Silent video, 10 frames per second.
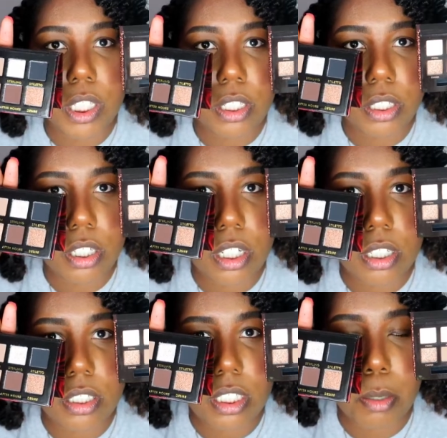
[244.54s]
here
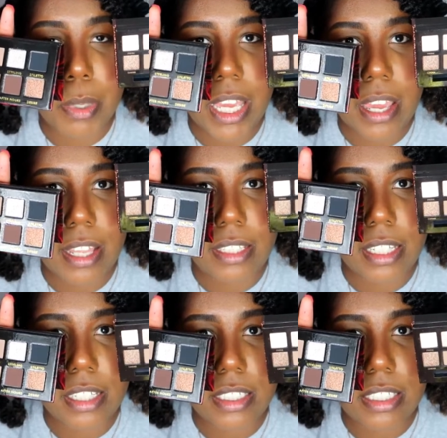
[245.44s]
are the
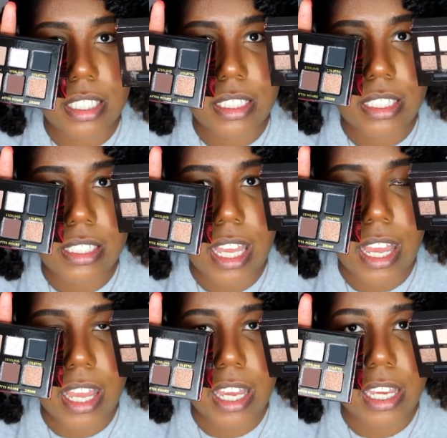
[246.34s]
palettes
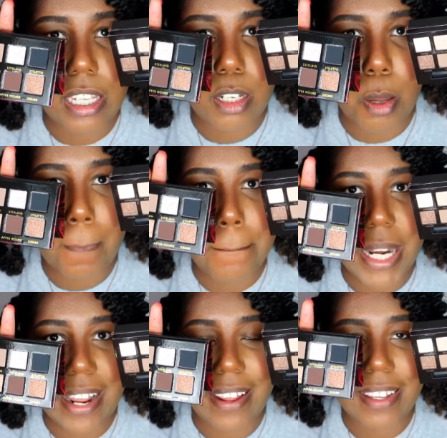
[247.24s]
side
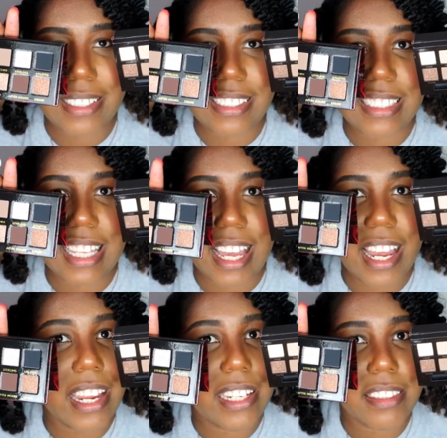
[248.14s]
by
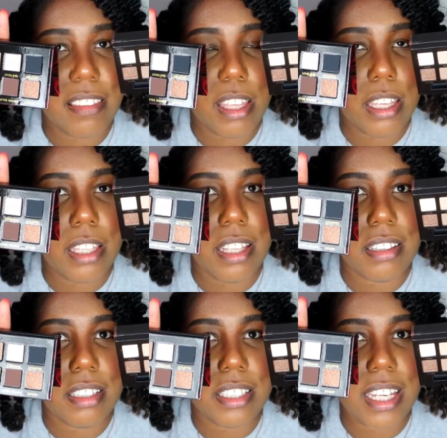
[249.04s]
side. They
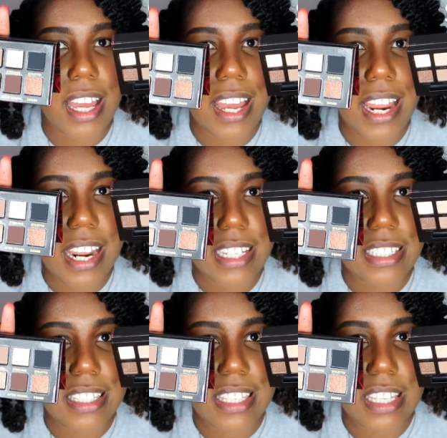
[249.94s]
look
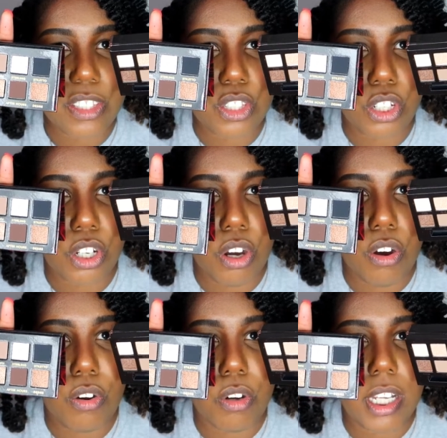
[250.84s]
identical.